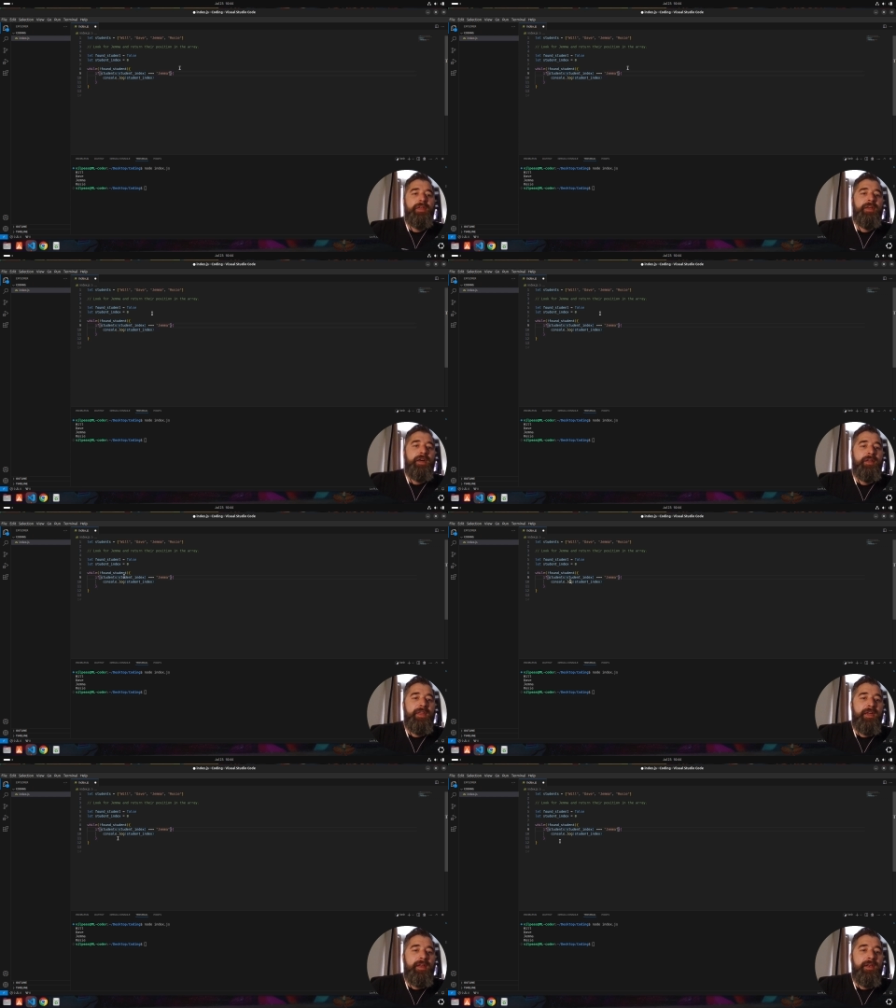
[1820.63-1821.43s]
And
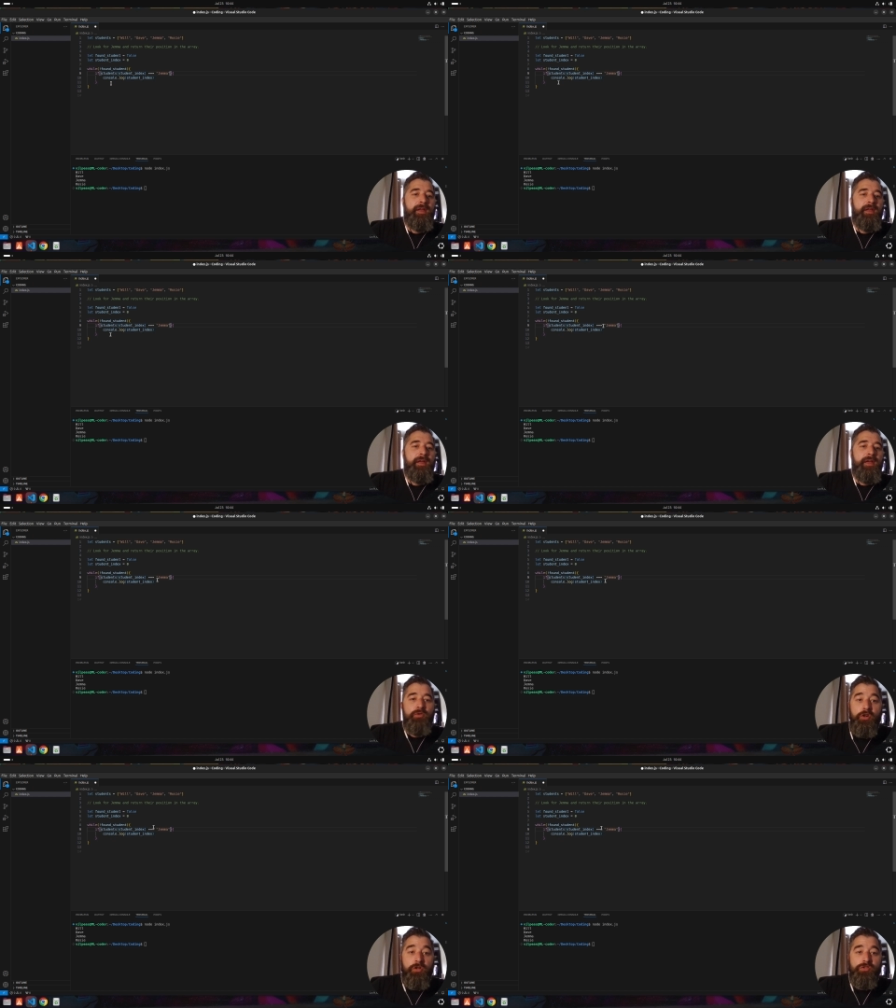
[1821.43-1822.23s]
then it will
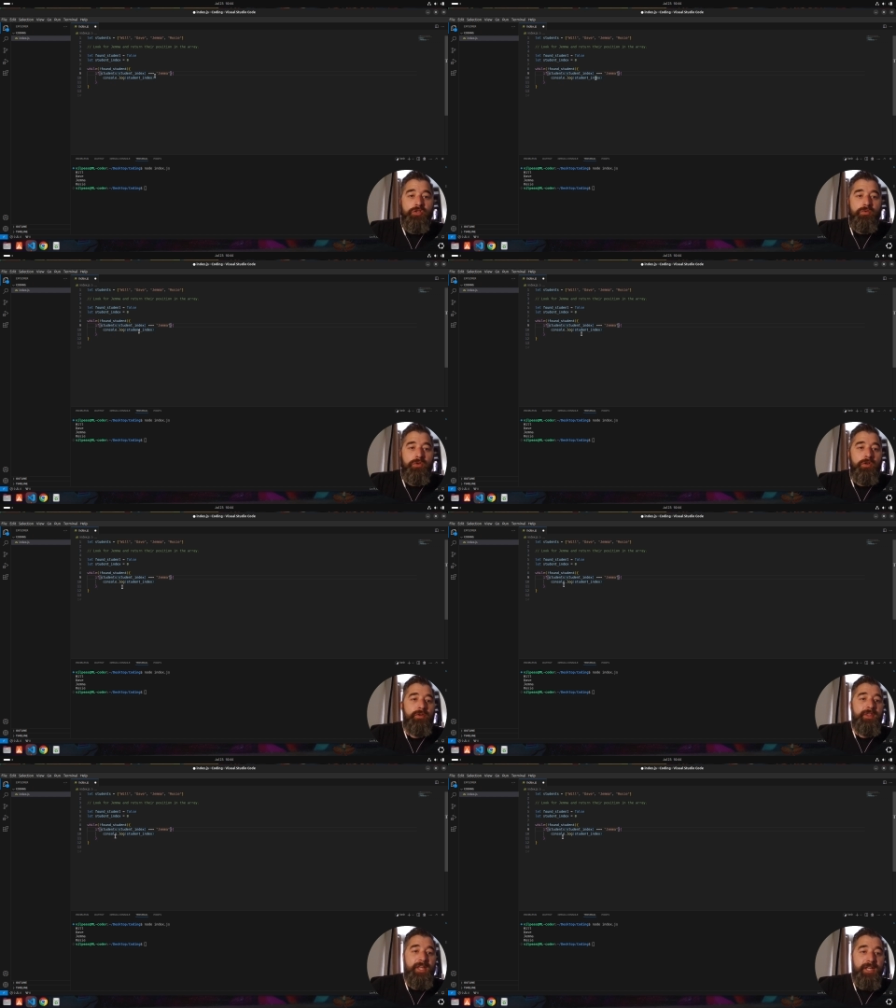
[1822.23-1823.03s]
console log
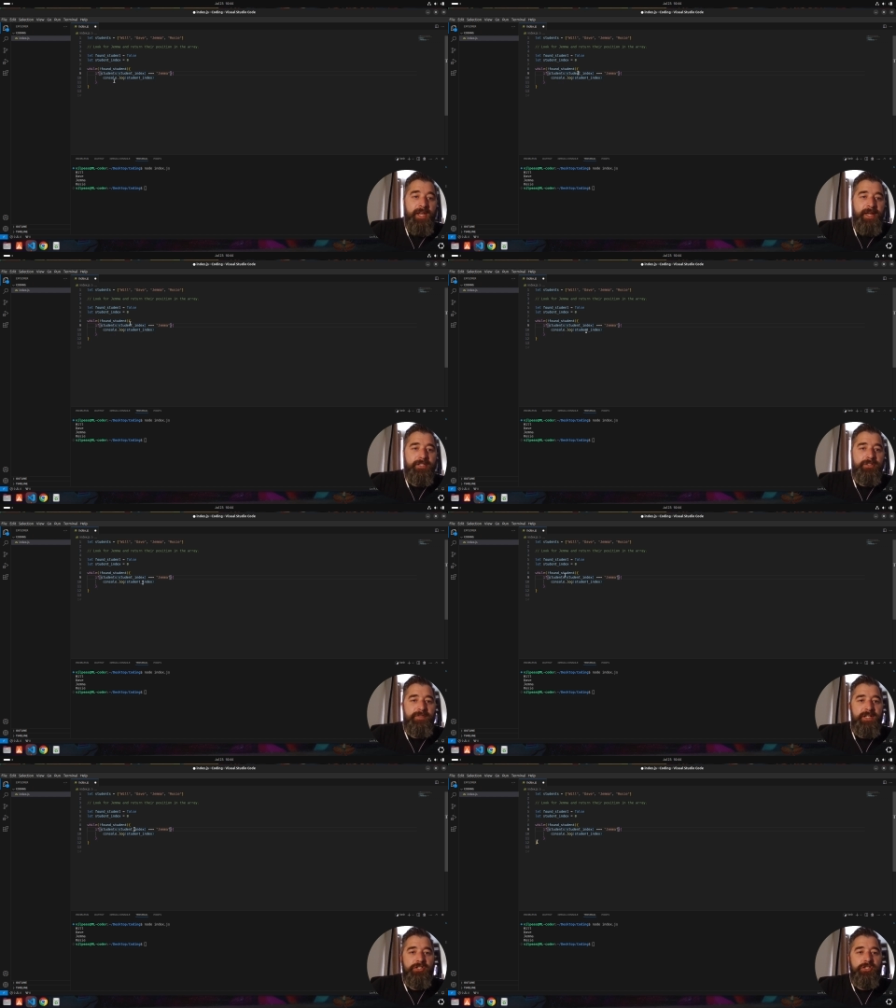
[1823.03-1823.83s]
the index of
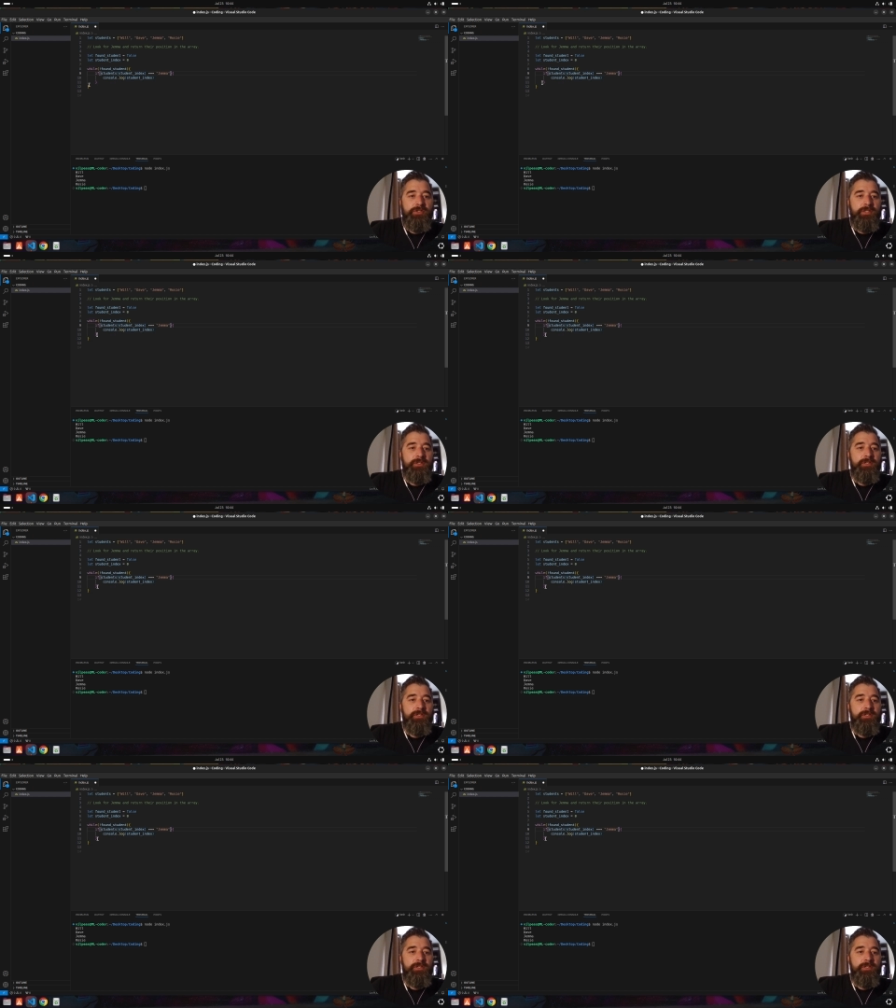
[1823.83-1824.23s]
that student.